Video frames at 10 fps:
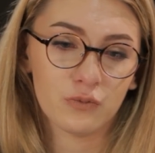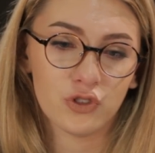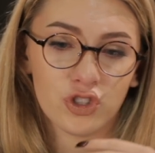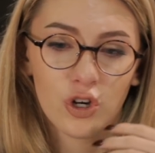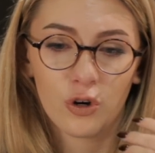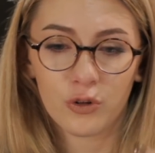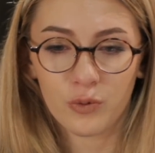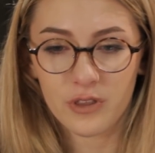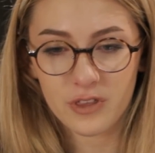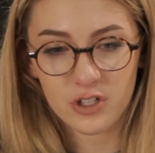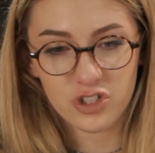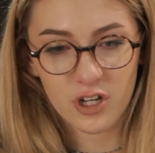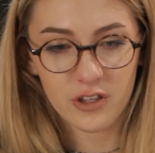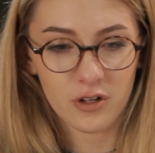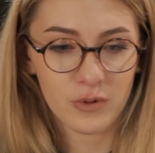joked with each
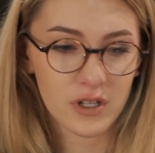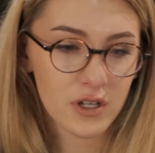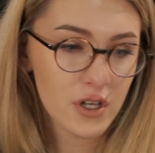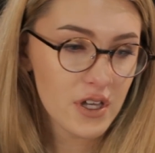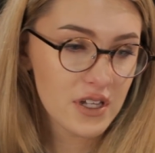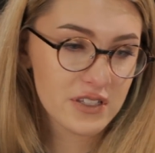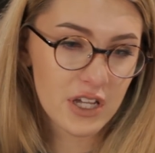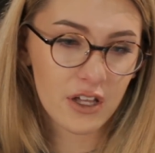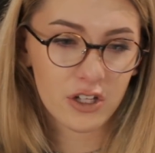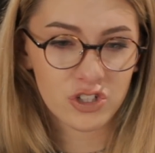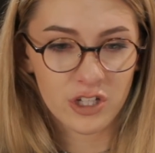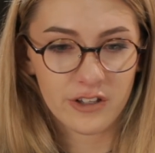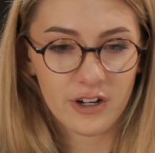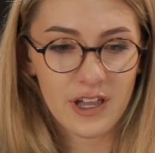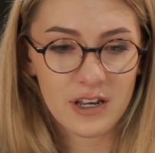other. We'd tell each
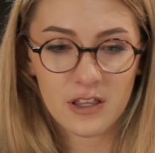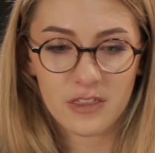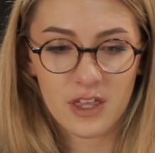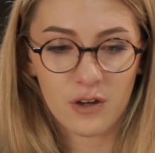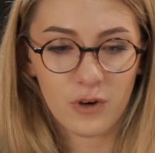other anything,